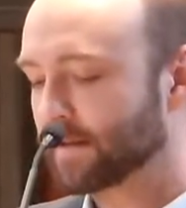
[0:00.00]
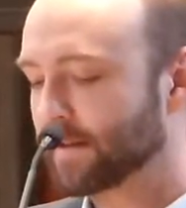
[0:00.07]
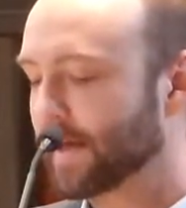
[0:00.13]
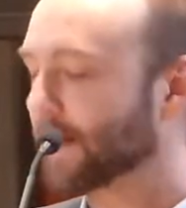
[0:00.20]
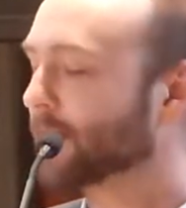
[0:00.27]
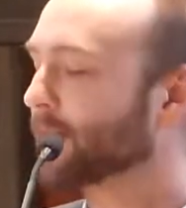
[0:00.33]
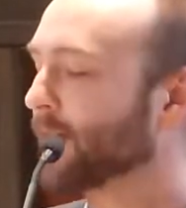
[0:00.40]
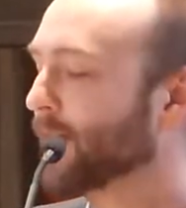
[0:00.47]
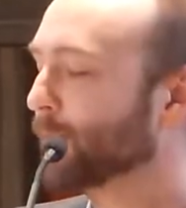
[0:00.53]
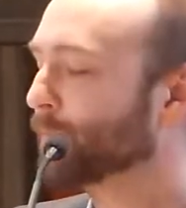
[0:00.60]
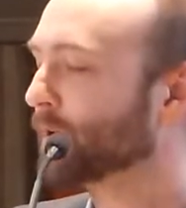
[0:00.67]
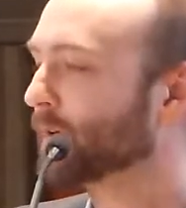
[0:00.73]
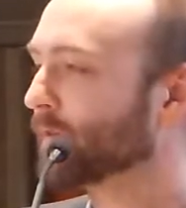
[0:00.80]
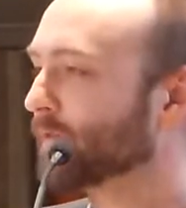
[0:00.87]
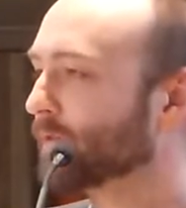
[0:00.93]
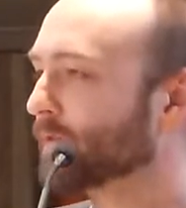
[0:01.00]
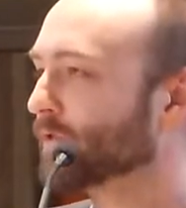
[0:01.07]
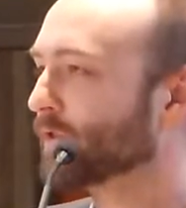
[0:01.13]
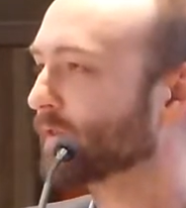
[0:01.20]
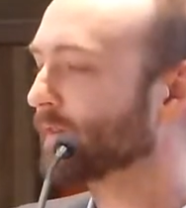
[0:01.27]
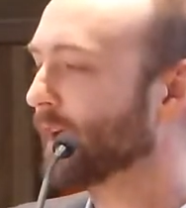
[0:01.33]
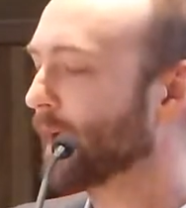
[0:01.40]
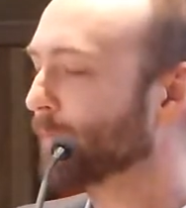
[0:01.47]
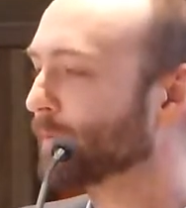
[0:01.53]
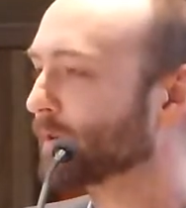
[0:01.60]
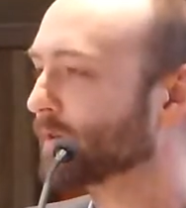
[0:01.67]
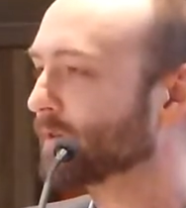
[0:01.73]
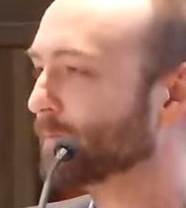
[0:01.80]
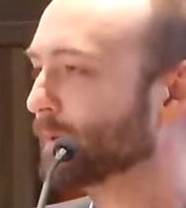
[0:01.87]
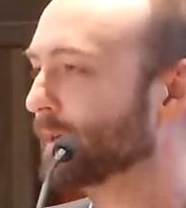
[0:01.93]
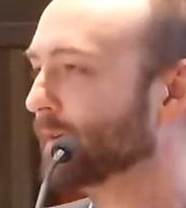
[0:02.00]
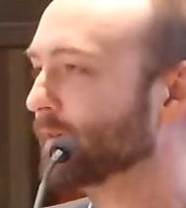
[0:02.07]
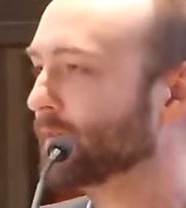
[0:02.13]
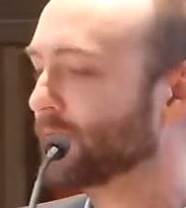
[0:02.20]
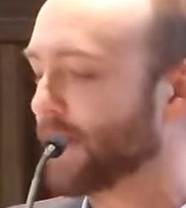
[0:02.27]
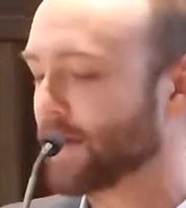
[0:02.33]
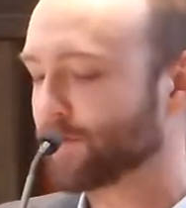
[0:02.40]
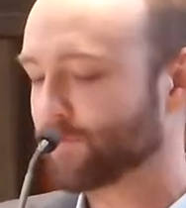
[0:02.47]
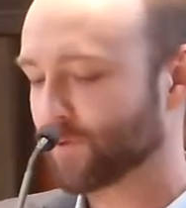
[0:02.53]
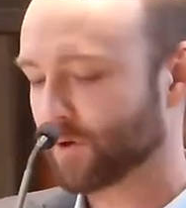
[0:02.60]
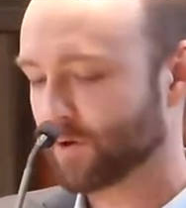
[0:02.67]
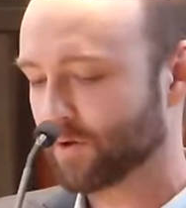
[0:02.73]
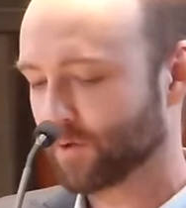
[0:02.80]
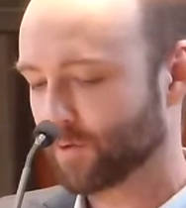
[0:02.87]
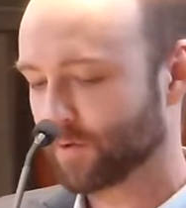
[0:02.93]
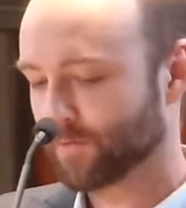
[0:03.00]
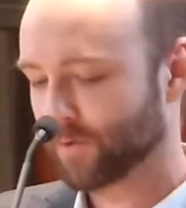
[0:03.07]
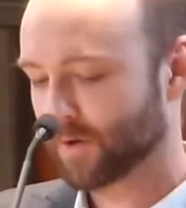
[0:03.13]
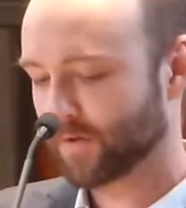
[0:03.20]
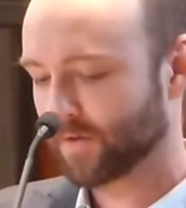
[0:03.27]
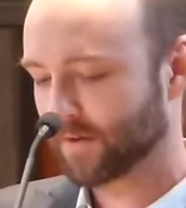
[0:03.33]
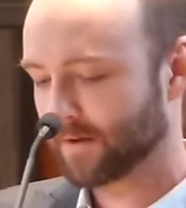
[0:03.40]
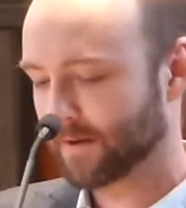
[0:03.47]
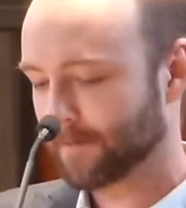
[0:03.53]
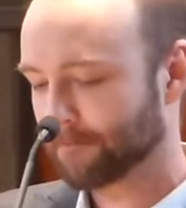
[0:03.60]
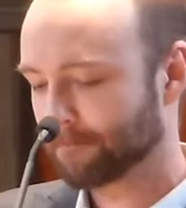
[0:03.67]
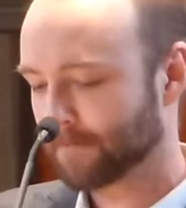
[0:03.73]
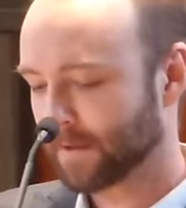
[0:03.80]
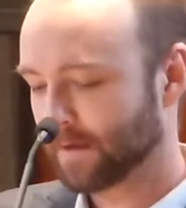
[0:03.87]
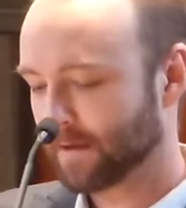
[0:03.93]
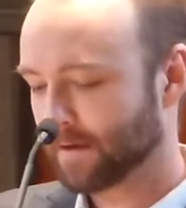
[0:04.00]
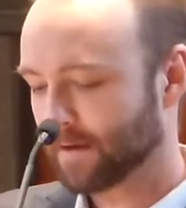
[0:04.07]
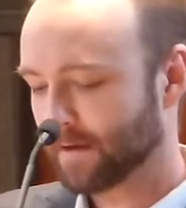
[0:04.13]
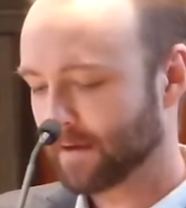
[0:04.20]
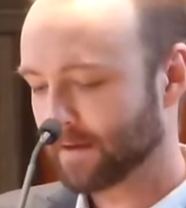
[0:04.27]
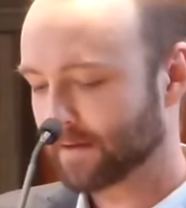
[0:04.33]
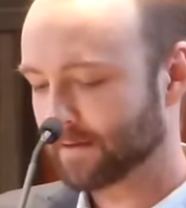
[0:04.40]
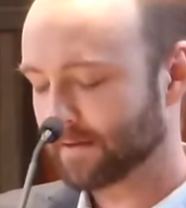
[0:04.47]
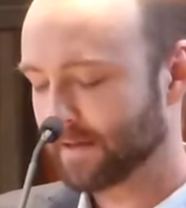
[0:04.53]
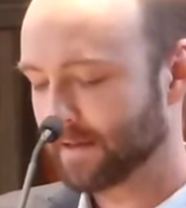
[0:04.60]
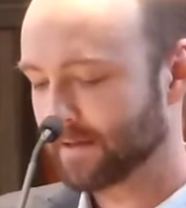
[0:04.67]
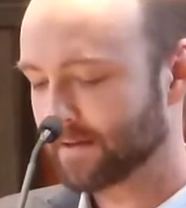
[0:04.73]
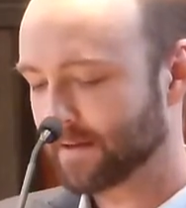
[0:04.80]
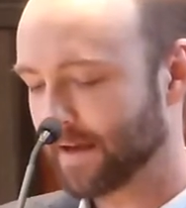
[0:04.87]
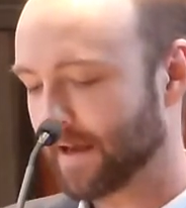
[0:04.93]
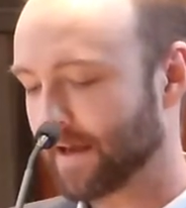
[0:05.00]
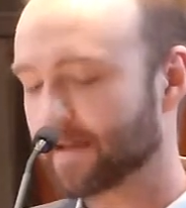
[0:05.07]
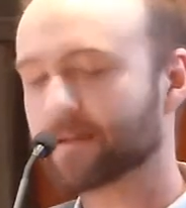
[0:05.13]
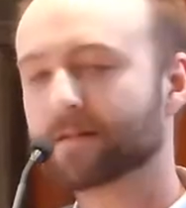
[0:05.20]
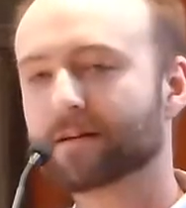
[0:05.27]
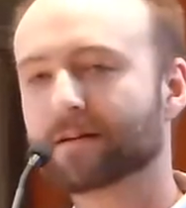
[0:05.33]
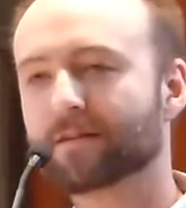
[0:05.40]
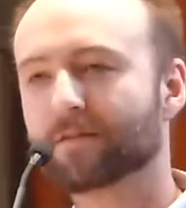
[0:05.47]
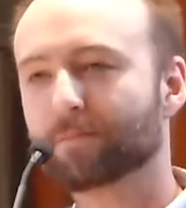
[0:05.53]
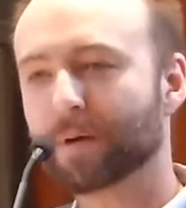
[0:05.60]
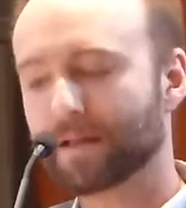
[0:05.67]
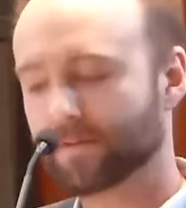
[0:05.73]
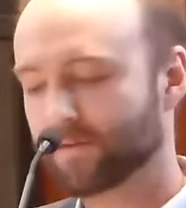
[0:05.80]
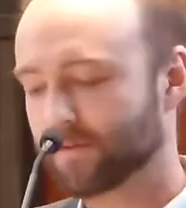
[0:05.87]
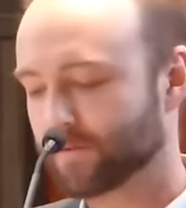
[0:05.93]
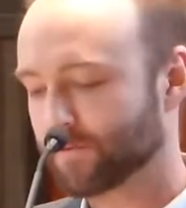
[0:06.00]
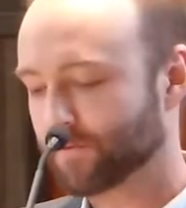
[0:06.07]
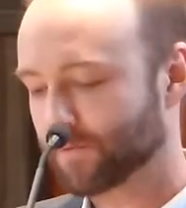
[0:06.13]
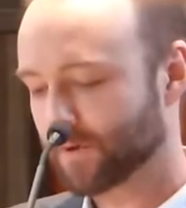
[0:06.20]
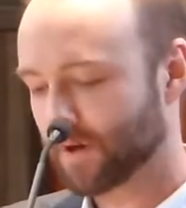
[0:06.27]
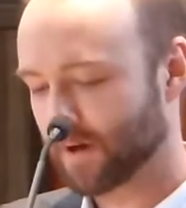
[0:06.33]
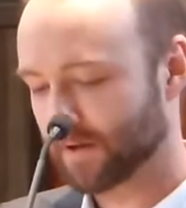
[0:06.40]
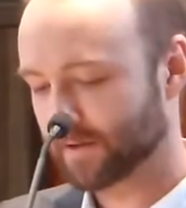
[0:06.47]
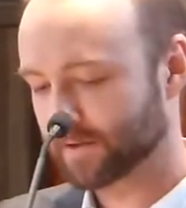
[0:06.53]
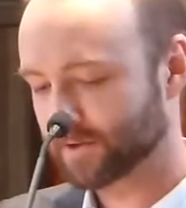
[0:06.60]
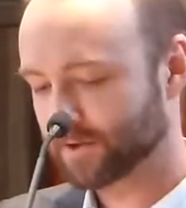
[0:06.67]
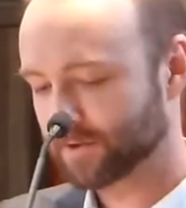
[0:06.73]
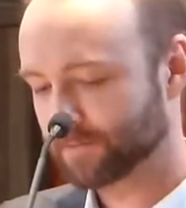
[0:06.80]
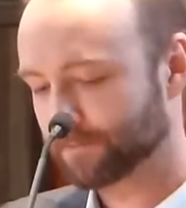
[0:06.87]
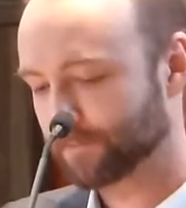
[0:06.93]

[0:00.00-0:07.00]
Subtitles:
That campus just happened to be Stanford University, an elite and expensive college.